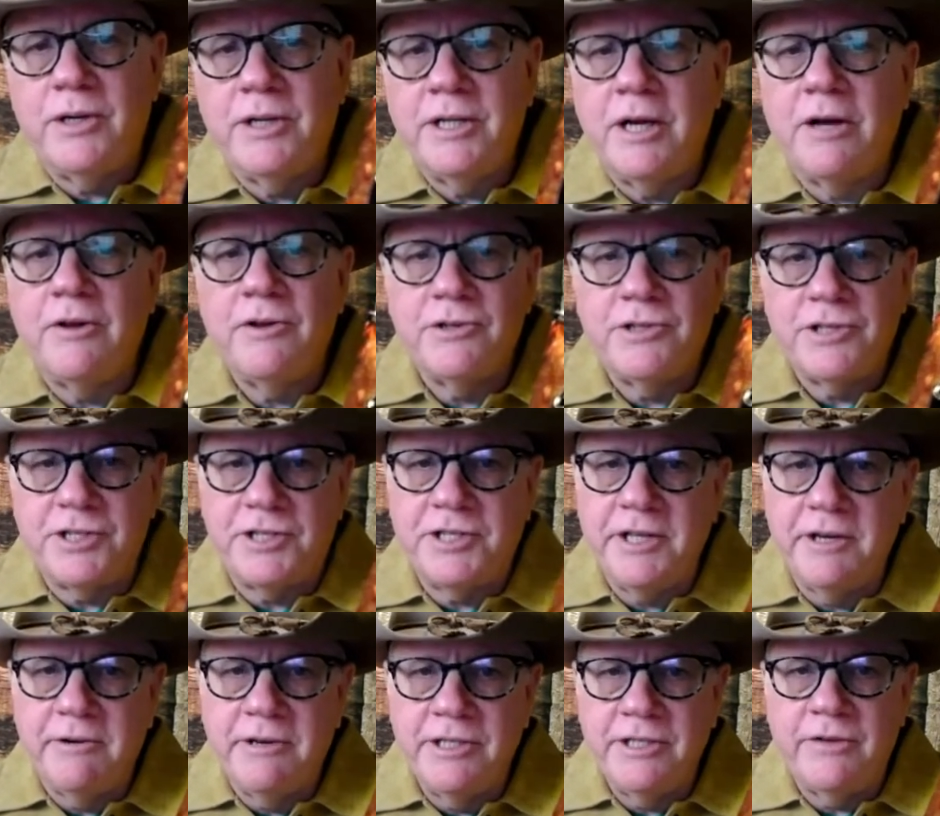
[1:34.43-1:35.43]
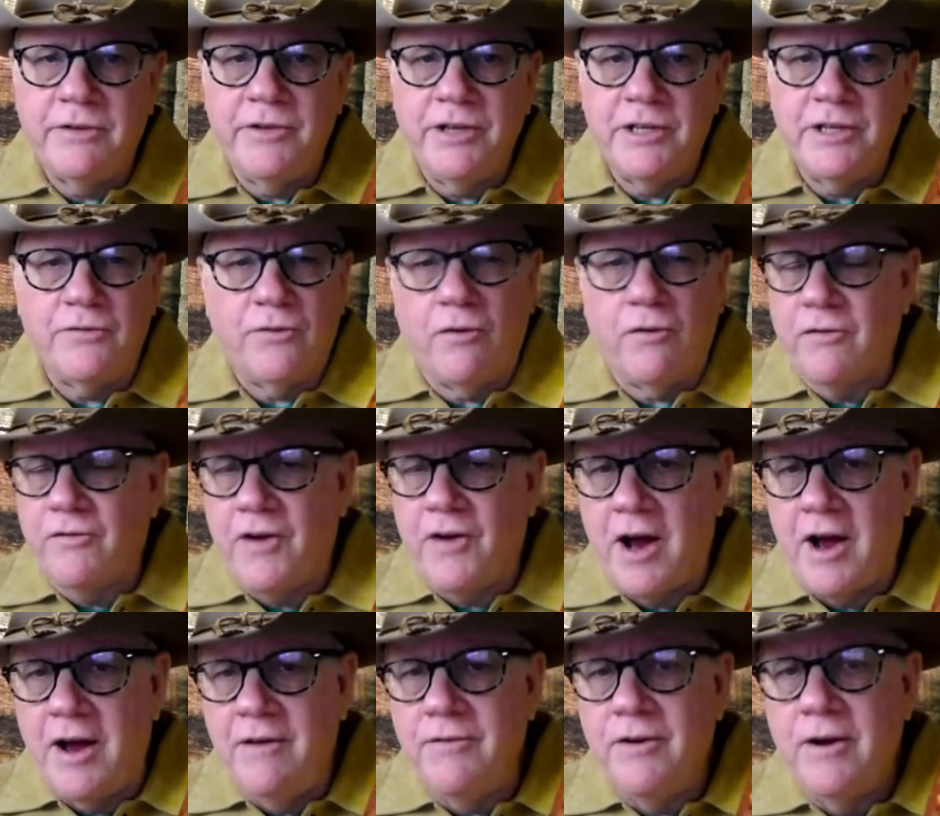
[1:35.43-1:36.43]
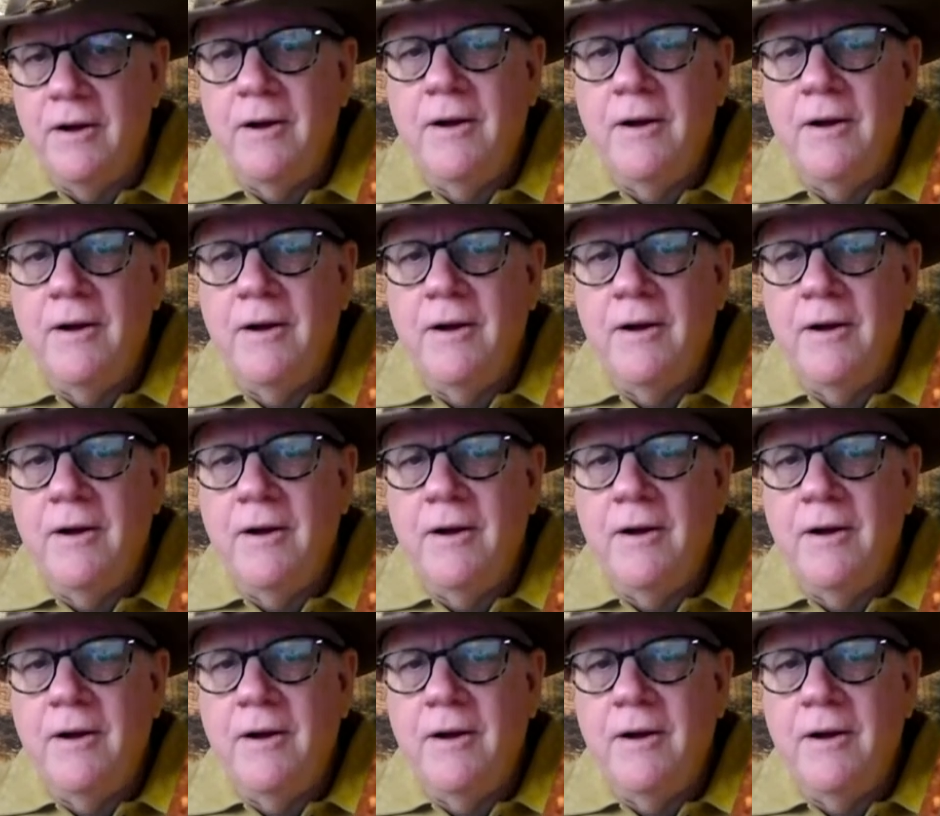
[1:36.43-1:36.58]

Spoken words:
and now there's a series of these, four or five.